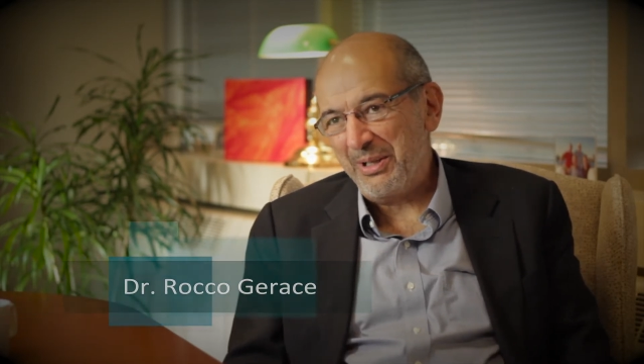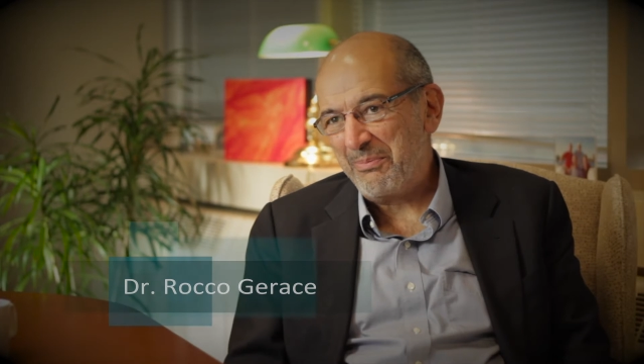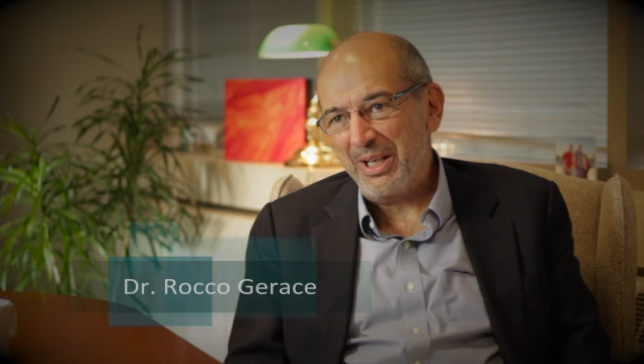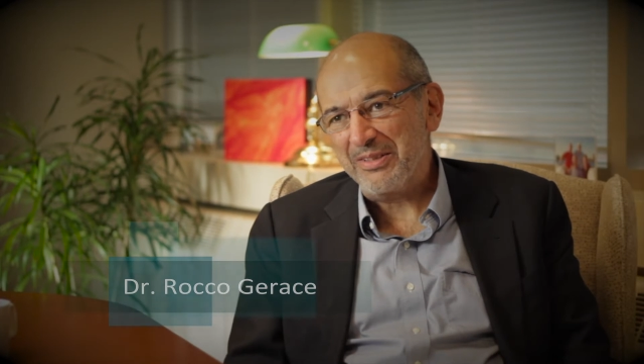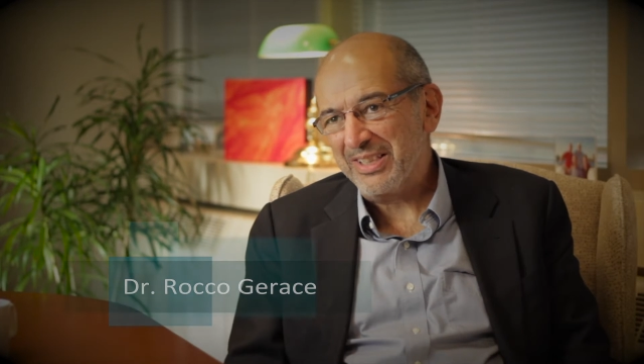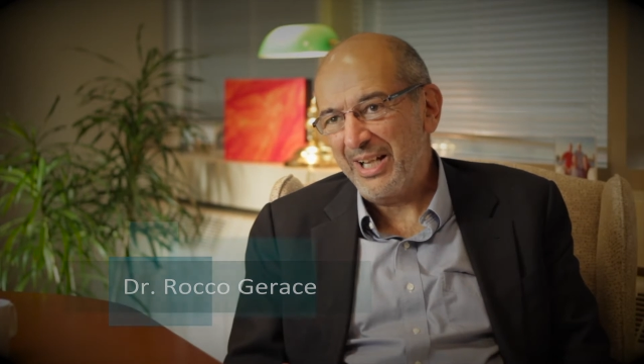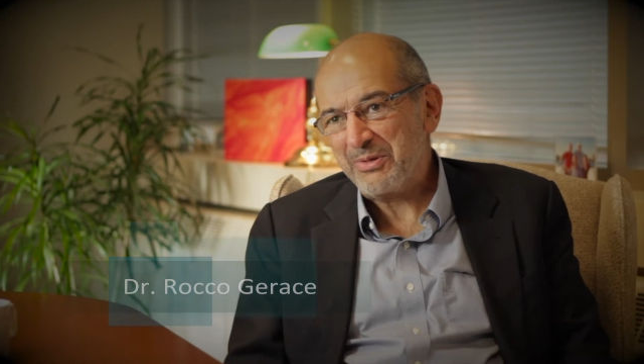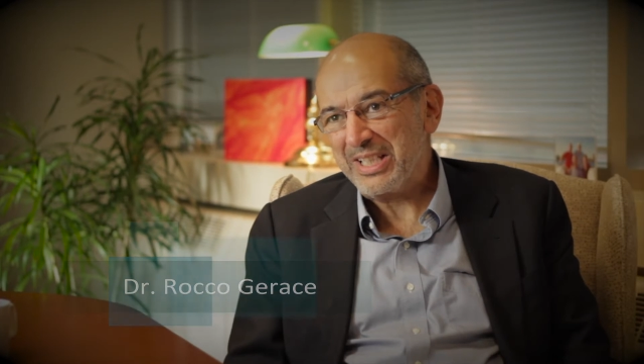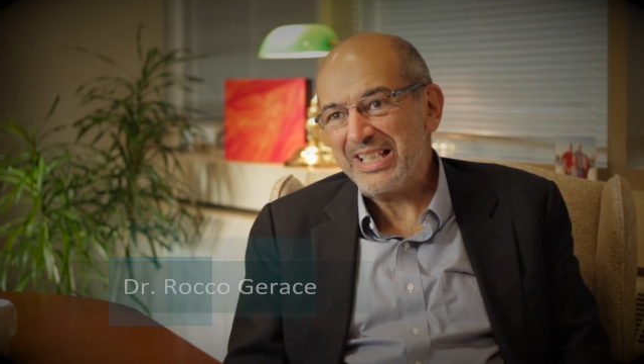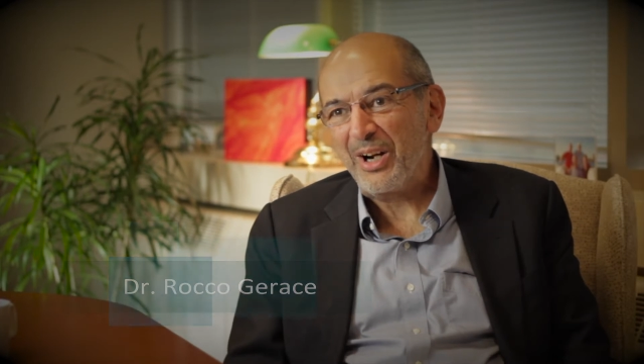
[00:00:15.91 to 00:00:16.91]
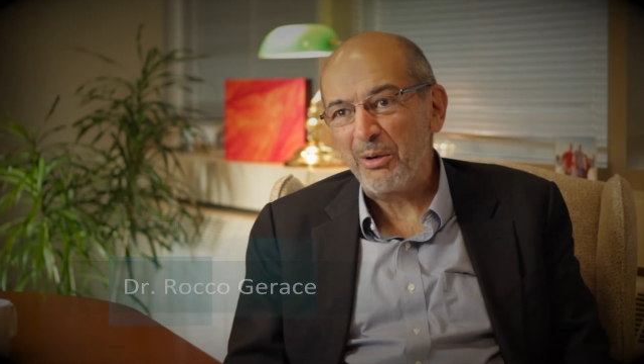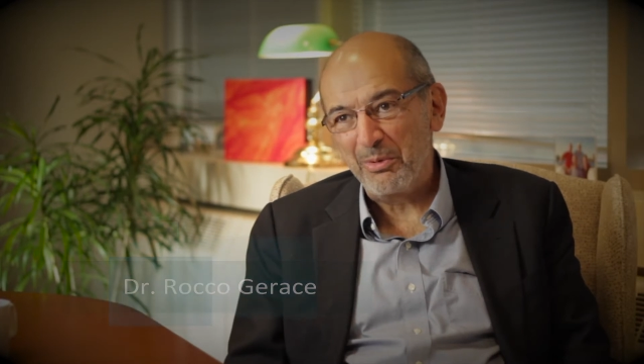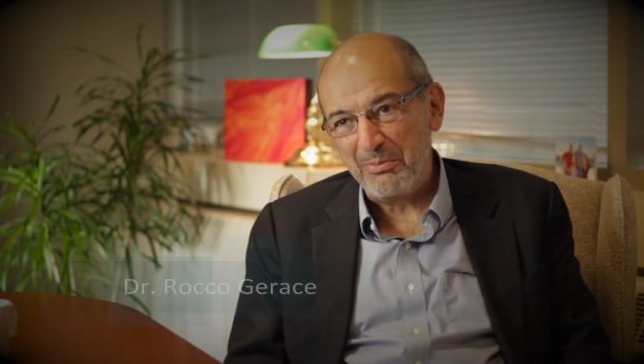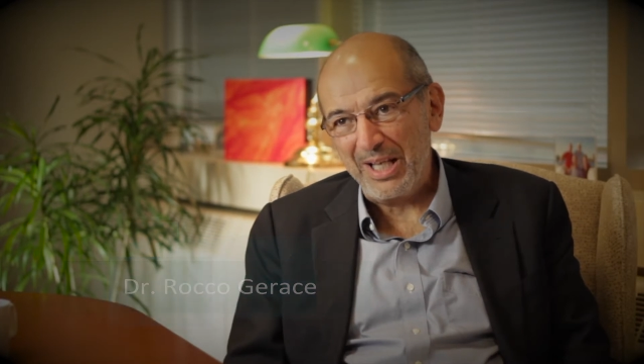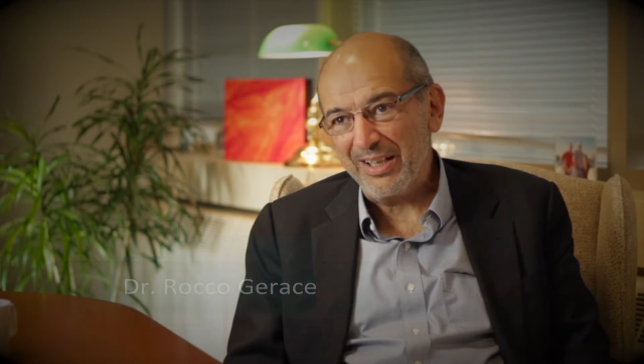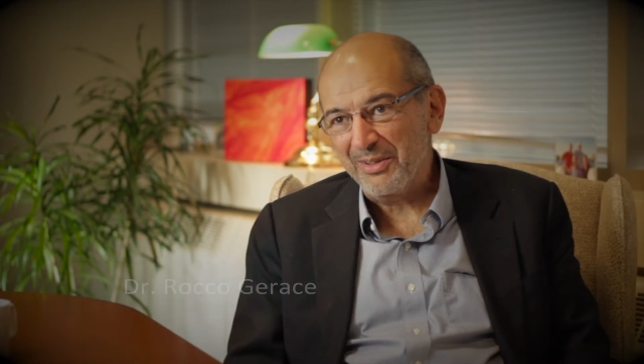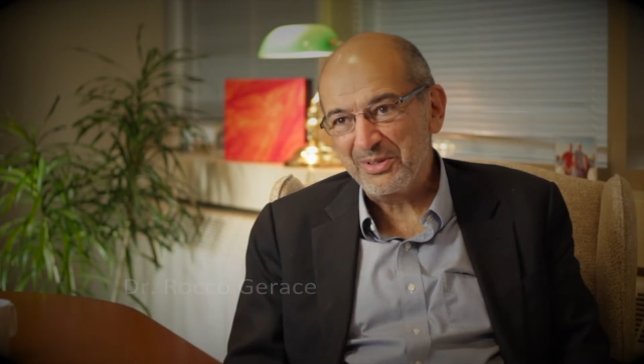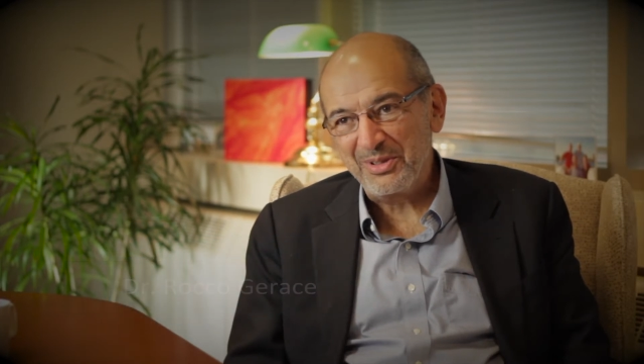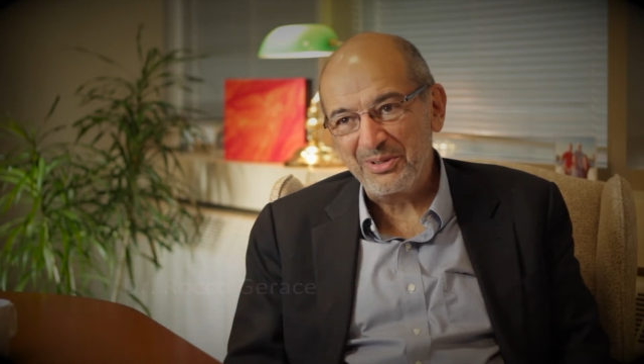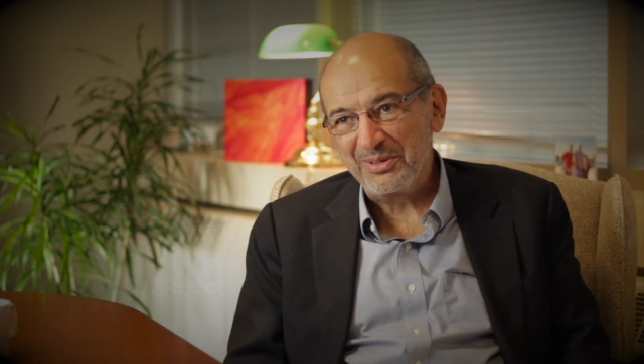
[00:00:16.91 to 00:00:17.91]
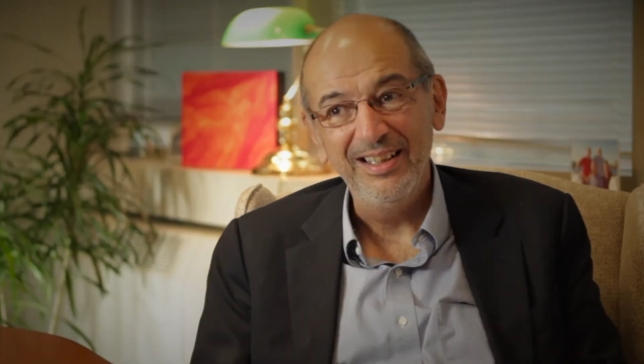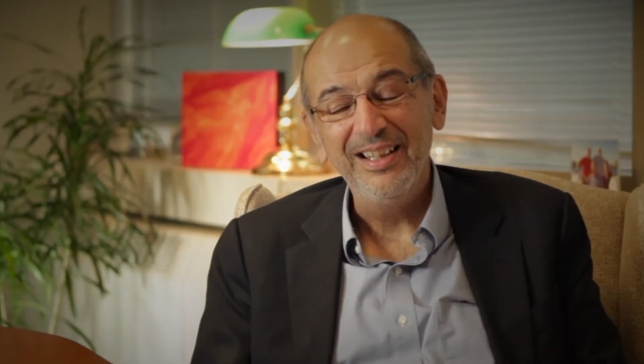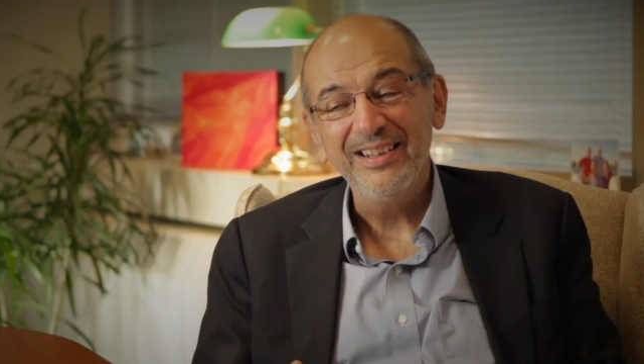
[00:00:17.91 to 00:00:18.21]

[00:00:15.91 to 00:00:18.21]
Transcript: embarrassing. I was a terrible medical student.